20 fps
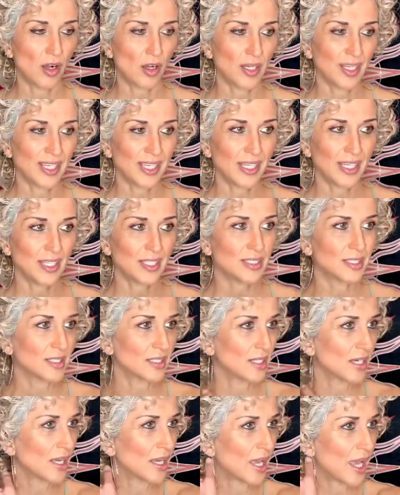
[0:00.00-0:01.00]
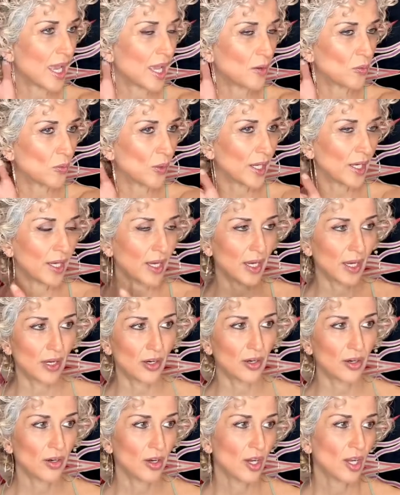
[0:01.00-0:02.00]
heat and wet
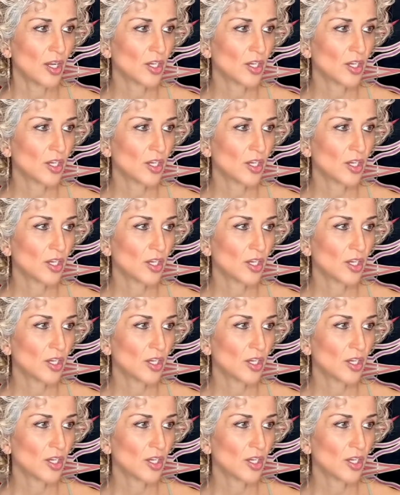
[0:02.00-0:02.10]
hair.